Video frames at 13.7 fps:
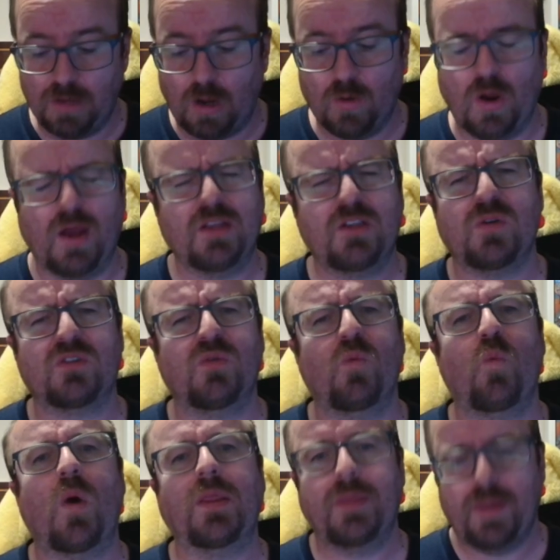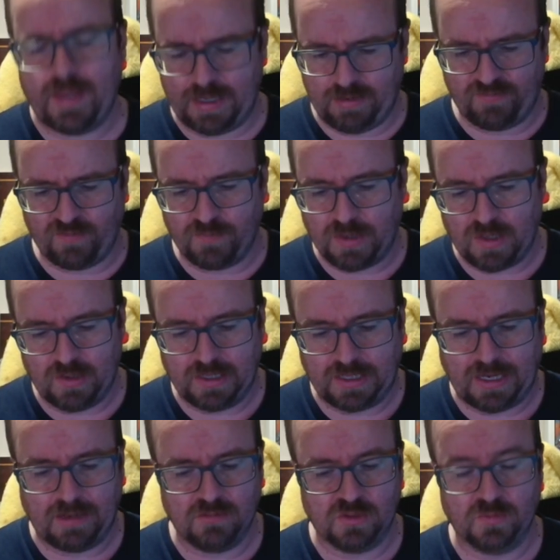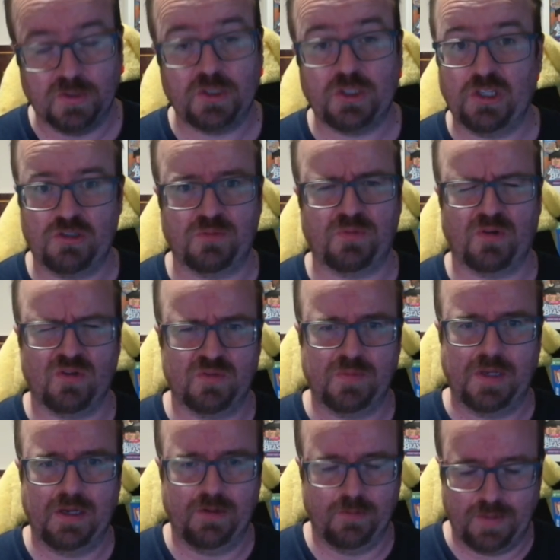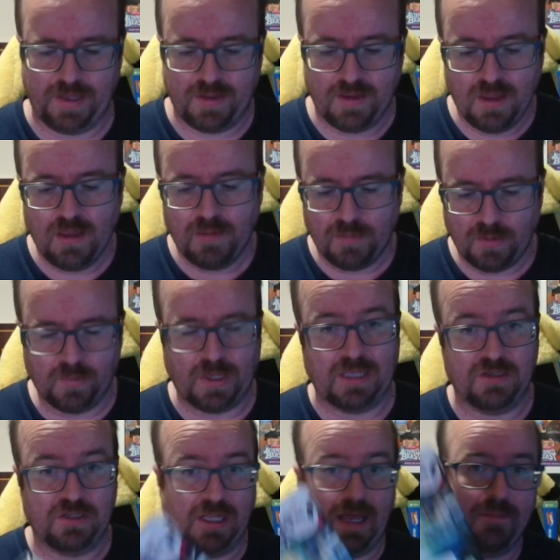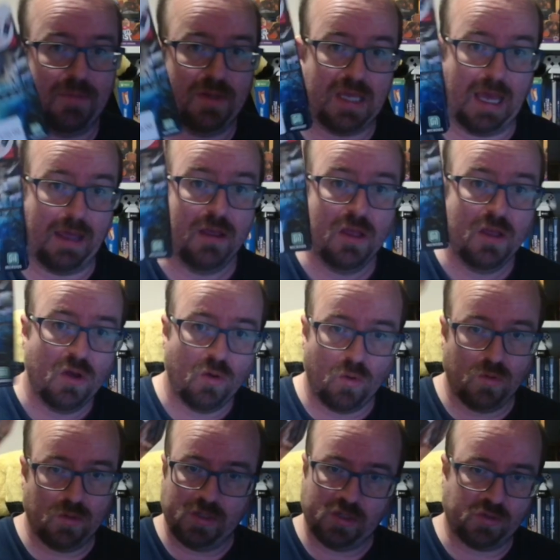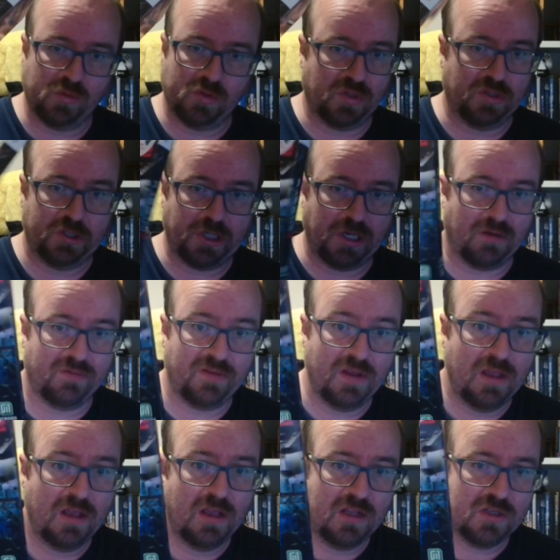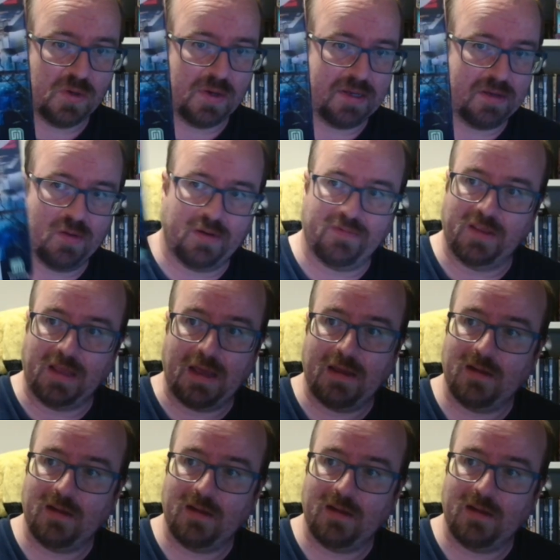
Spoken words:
Oh no, I had to ask for one thing from behind the counter, which did surprise me a little bit. But we'll get to that. But yeah, all of this was on the shelf. 20 quid for that.